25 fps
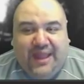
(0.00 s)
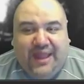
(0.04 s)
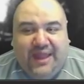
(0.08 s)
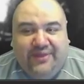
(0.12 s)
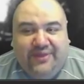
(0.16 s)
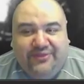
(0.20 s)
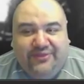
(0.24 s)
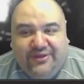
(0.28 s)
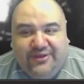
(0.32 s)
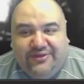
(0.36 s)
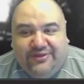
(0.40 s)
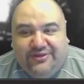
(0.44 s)

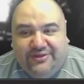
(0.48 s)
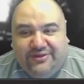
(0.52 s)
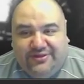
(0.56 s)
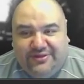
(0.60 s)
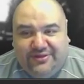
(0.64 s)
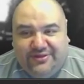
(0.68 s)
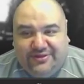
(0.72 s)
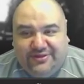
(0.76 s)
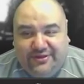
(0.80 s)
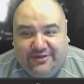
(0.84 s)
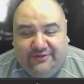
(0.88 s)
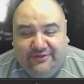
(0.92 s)
And this is
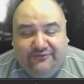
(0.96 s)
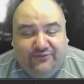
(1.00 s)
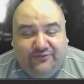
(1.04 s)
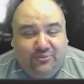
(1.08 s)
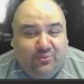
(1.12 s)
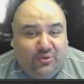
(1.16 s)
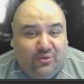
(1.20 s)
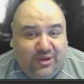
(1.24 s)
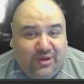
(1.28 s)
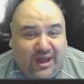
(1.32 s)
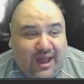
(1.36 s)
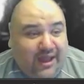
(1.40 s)
the stuff
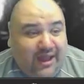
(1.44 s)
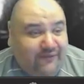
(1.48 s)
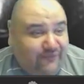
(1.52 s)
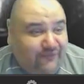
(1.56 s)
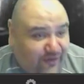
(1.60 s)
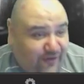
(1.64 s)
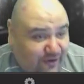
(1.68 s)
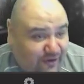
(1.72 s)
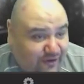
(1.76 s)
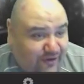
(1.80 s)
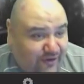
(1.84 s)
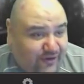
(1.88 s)
from what
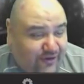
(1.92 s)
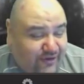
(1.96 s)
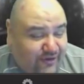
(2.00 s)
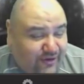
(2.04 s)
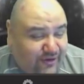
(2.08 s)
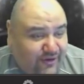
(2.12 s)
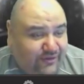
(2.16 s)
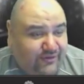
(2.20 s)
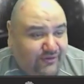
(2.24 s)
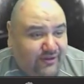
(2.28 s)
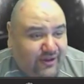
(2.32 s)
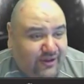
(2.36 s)
I've
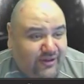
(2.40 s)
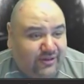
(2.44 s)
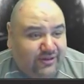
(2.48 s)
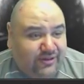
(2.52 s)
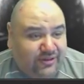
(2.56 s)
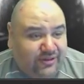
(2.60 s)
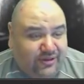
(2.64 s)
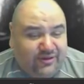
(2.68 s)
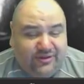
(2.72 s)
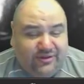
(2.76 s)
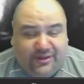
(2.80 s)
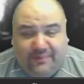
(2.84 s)
heard, and
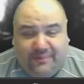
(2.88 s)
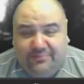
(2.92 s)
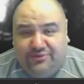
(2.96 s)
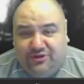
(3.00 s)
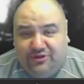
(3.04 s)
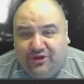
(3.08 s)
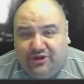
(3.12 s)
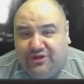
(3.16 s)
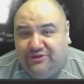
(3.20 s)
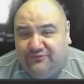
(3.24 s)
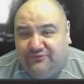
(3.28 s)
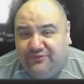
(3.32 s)
because I'm
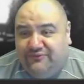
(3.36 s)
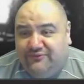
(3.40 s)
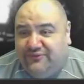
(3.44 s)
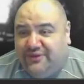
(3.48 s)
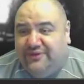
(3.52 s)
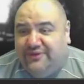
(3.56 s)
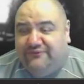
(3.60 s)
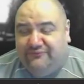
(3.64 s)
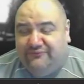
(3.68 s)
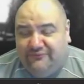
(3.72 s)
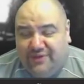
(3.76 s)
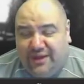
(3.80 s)
starting to
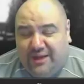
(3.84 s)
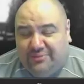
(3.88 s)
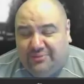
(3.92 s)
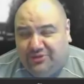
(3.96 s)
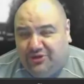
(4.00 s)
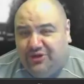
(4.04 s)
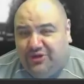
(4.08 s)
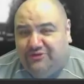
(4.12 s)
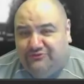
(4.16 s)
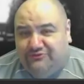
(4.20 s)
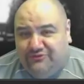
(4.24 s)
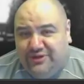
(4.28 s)

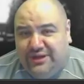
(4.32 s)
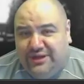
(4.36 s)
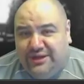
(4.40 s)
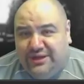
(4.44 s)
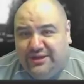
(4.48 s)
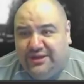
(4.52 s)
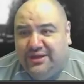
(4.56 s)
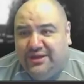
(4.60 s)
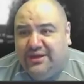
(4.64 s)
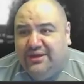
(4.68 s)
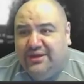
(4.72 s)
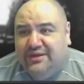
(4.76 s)

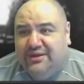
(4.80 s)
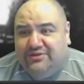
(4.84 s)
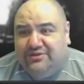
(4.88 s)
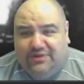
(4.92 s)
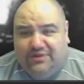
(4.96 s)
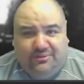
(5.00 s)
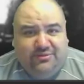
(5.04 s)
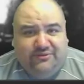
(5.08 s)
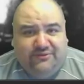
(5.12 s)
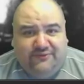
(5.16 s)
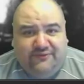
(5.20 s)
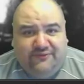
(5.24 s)
read
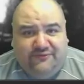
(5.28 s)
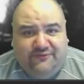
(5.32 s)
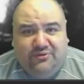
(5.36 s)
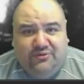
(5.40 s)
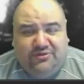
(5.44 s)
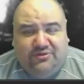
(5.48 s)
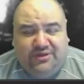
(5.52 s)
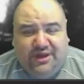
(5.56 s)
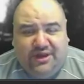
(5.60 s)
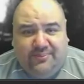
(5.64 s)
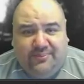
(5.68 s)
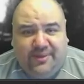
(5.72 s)
some of the
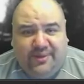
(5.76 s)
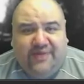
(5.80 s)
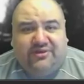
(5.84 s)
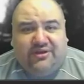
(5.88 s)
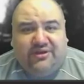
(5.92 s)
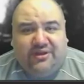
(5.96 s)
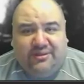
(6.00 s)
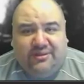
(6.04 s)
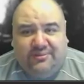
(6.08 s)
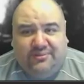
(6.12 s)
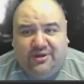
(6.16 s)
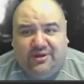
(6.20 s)
reviews now,
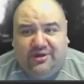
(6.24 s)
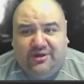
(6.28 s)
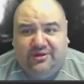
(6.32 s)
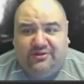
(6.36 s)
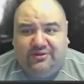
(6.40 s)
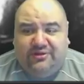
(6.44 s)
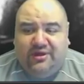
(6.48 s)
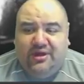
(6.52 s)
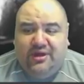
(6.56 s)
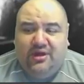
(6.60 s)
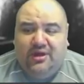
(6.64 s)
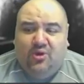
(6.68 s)
basically
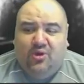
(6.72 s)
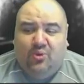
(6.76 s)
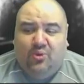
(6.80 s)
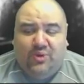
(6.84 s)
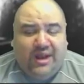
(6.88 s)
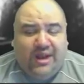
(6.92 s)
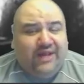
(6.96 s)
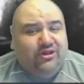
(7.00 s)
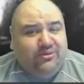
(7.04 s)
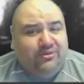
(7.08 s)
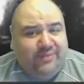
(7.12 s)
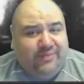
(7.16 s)
because
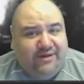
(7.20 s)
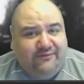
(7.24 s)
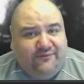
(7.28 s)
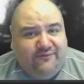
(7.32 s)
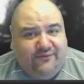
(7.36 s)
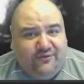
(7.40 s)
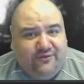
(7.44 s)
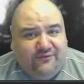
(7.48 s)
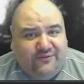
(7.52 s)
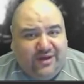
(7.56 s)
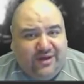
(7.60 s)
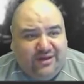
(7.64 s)
when I do my
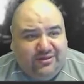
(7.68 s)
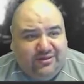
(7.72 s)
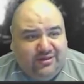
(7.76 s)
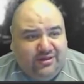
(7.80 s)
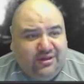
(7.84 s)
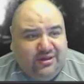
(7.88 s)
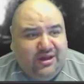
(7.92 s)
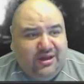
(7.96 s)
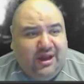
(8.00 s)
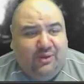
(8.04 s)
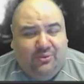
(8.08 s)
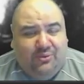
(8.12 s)
review of
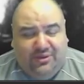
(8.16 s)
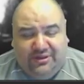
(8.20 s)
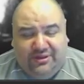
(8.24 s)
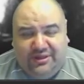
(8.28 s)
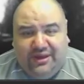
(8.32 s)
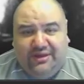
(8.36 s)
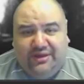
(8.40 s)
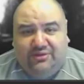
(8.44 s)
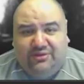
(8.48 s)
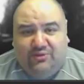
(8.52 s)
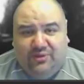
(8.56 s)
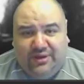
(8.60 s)
Godzilla, I want
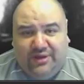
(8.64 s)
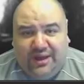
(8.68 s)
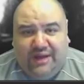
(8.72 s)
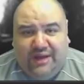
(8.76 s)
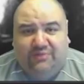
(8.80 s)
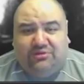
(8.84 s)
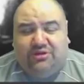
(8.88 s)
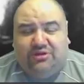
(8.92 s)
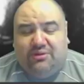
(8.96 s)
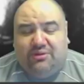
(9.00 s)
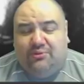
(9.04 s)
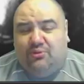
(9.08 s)
to take into
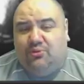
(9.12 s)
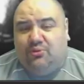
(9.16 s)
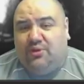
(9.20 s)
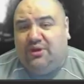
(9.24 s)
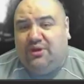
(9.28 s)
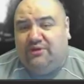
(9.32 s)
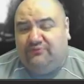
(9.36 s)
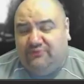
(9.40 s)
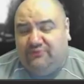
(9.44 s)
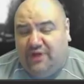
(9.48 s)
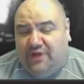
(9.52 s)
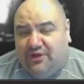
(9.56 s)
account some of
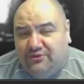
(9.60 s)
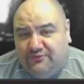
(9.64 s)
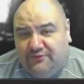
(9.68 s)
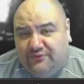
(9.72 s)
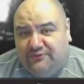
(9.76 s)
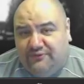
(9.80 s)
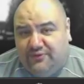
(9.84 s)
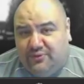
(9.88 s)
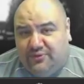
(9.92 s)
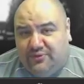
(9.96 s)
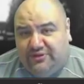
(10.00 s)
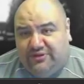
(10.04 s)
what other
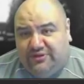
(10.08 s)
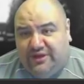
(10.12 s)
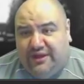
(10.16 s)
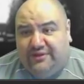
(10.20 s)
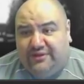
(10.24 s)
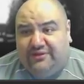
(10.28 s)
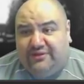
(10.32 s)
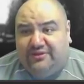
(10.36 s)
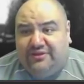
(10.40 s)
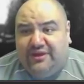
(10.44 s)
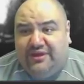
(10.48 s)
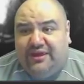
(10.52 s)
reviewers
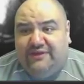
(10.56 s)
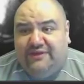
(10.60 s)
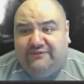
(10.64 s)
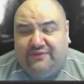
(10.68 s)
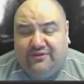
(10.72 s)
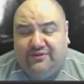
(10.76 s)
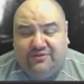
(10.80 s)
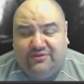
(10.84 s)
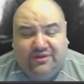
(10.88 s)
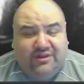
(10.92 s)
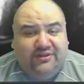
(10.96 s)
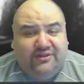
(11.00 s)
say to see if
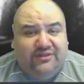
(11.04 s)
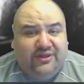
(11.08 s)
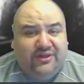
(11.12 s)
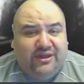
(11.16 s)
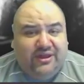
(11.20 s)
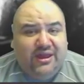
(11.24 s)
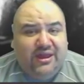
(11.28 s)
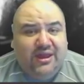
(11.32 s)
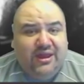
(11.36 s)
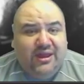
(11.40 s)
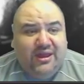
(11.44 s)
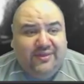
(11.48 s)
there's
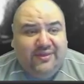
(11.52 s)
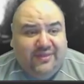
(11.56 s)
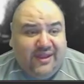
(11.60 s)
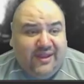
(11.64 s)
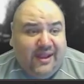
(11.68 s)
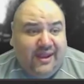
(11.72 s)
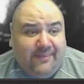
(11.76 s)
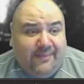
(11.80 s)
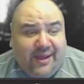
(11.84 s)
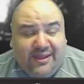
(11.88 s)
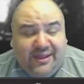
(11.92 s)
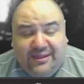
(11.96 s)
anything
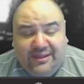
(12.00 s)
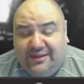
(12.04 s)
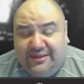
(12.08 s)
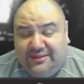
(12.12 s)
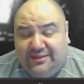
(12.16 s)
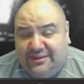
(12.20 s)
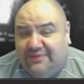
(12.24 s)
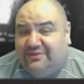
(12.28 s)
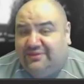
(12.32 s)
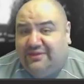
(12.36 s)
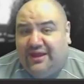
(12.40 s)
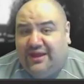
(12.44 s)
that I
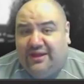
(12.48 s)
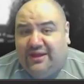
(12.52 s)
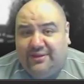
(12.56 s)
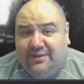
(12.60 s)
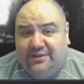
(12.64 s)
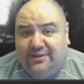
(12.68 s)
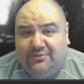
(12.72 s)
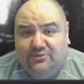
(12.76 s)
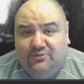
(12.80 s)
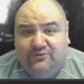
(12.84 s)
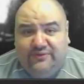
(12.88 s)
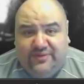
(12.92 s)
might dislike
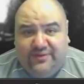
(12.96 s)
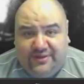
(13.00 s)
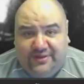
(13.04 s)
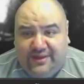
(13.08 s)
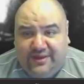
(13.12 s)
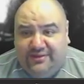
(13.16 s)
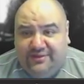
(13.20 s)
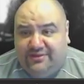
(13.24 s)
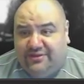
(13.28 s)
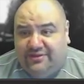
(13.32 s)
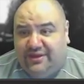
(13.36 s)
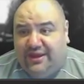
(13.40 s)
about the movie that
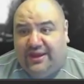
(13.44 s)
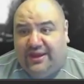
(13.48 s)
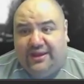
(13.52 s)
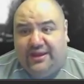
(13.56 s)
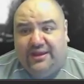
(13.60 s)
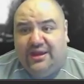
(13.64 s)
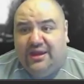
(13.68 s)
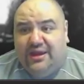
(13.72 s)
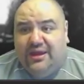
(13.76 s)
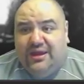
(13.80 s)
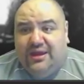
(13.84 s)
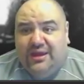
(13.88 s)
they dislike.
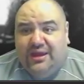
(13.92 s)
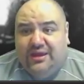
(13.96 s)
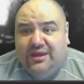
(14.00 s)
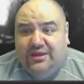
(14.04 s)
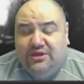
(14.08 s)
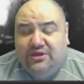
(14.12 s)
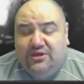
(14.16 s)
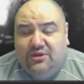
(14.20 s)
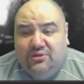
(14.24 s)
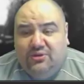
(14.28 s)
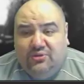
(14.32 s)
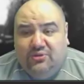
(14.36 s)
And
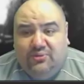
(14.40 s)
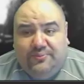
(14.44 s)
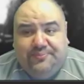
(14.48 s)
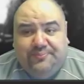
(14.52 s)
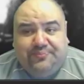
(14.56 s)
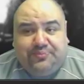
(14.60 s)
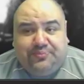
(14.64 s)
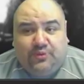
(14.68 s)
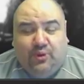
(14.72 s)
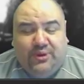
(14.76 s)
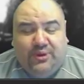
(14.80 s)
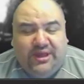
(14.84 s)

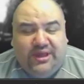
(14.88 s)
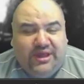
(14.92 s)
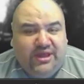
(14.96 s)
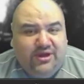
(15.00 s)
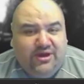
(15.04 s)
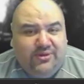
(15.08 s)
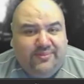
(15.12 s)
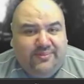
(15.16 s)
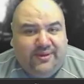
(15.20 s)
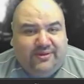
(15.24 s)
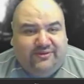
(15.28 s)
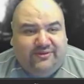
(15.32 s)
when I
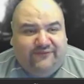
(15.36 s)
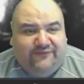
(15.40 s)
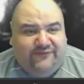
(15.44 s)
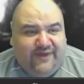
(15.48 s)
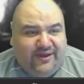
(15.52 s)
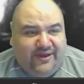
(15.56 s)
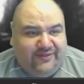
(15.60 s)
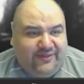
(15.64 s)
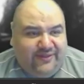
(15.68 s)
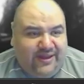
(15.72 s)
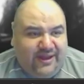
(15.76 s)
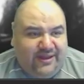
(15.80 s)
hear about the
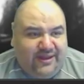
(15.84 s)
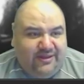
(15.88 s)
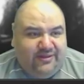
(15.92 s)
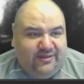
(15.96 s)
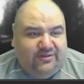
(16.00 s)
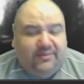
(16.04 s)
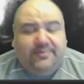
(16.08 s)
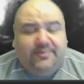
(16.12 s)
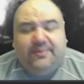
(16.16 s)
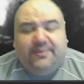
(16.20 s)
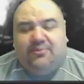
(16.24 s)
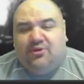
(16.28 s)
fact
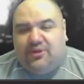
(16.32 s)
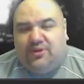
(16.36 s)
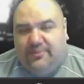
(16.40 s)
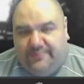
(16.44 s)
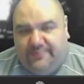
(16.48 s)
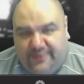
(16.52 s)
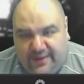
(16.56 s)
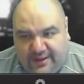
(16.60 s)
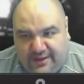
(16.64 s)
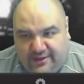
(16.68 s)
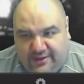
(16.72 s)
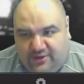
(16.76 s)
that some people are
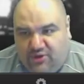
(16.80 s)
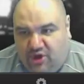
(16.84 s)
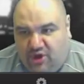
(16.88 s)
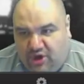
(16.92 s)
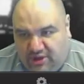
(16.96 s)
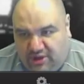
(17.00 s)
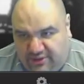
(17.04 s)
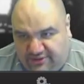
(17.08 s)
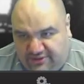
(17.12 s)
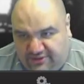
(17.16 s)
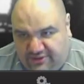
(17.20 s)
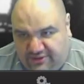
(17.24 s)
complaining you
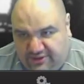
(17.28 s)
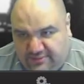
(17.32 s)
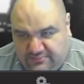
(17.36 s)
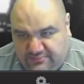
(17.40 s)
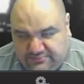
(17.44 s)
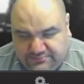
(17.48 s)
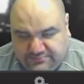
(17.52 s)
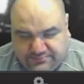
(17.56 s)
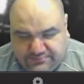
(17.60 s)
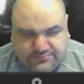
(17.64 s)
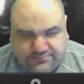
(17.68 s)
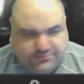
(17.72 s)
hardly see
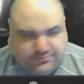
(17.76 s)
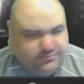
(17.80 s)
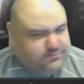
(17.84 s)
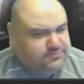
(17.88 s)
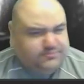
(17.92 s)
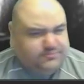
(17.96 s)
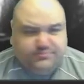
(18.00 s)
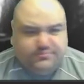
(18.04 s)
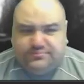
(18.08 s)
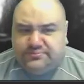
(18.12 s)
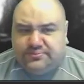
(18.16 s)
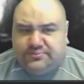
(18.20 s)
him,
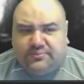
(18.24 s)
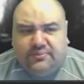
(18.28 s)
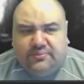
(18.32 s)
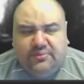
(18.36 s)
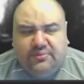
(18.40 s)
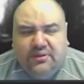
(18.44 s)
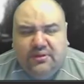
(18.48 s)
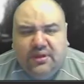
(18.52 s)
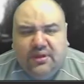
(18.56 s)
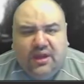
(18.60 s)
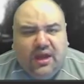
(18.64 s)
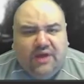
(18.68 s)

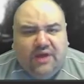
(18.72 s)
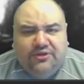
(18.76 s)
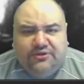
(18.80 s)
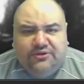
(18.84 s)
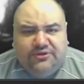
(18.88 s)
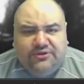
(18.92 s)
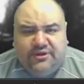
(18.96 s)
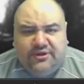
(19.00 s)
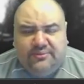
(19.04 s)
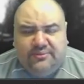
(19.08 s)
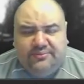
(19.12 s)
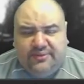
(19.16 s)

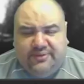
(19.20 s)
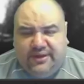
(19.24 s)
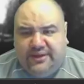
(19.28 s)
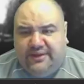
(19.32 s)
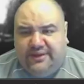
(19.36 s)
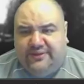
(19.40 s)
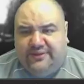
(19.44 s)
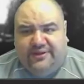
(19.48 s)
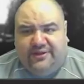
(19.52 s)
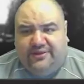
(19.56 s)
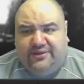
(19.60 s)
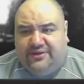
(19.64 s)
others are
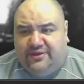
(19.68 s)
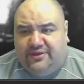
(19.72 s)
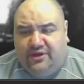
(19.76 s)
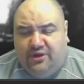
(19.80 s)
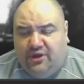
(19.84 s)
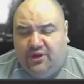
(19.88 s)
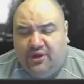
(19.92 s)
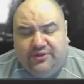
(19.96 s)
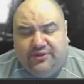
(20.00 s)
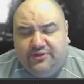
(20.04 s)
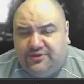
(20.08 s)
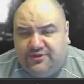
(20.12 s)
complaining others
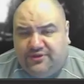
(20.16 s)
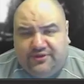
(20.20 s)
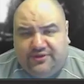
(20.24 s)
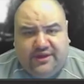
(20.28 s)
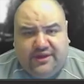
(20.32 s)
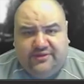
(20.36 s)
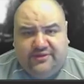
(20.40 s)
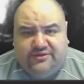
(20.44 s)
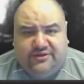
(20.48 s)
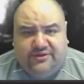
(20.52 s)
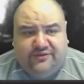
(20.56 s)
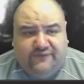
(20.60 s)
are
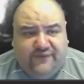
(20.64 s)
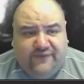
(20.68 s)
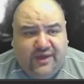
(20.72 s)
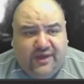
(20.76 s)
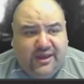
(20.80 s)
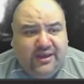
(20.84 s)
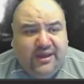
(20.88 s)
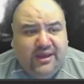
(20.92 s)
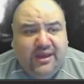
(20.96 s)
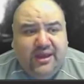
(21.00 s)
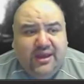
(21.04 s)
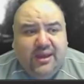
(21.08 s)
saying it's just
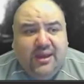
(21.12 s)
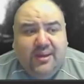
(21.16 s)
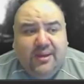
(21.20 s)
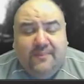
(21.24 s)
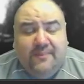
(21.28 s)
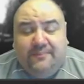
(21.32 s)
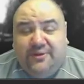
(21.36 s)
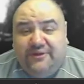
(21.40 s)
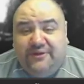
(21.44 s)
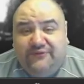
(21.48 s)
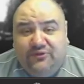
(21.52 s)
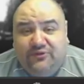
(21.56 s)
fine.
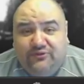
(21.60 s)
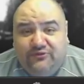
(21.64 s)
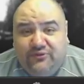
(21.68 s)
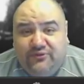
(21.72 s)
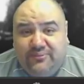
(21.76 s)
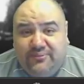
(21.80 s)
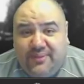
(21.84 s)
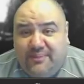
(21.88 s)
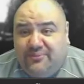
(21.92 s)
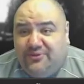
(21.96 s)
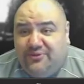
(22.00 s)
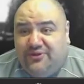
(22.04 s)
But if you
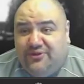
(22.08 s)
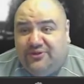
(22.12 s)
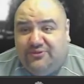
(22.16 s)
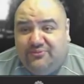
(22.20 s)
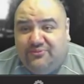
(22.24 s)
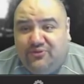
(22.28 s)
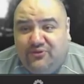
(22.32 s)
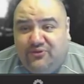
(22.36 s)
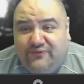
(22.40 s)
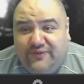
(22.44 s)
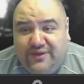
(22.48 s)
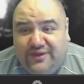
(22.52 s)
remember
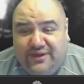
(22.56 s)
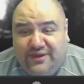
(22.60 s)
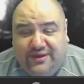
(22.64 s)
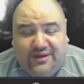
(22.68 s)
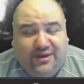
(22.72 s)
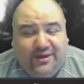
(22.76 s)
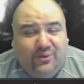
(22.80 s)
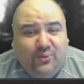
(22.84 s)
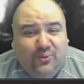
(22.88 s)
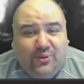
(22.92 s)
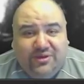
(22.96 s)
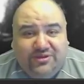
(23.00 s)
this
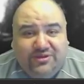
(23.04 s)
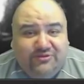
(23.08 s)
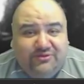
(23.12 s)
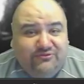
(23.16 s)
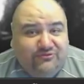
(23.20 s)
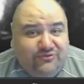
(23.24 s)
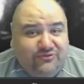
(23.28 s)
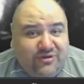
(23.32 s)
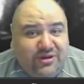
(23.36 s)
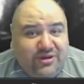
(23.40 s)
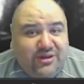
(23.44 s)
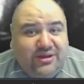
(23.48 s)
movie, it
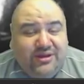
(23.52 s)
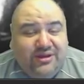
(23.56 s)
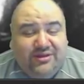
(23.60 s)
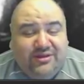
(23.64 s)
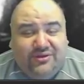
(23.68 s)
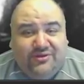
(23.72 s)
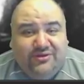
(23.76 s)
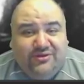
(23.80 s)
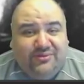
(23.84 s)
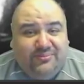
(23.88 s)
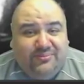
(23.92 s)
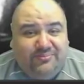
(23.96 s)
wasn't really
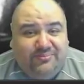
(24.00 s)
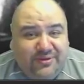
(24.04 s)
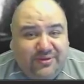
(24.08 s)
until the